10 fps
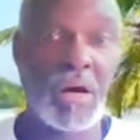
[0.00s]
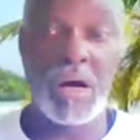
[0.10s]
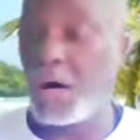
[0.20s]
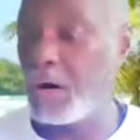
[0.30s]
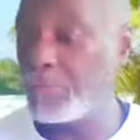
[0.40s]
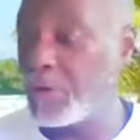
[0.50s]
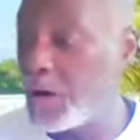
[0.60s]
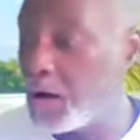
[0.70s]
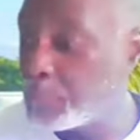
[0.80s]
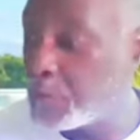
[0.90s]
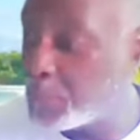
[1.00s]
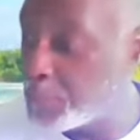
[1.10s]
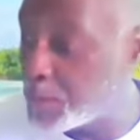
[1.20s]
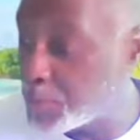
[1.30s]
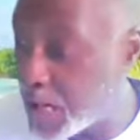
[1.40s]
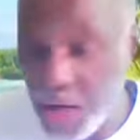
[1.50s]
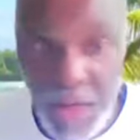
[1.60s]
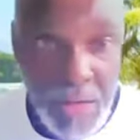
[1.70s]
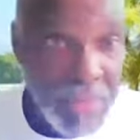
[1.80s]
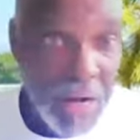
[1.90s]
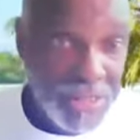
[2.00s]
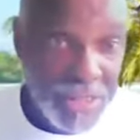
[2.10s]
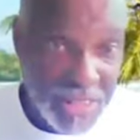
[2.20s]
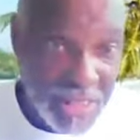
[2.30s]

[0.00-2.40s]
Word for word: of uh, people now